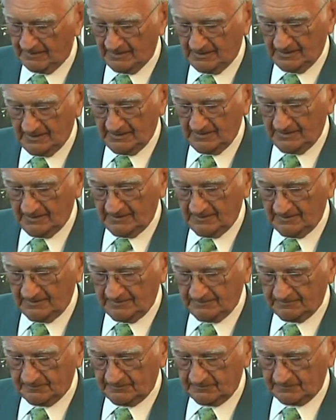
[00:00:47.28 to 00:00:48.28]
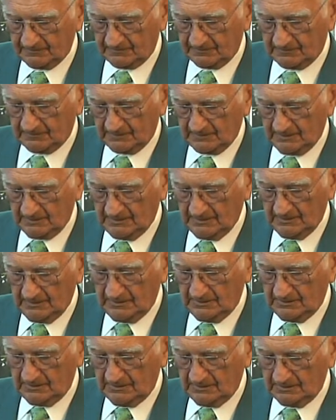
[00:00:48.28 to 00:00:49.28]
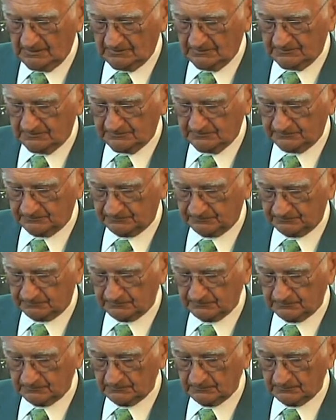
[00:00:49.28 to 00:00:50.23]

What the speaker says: (silence)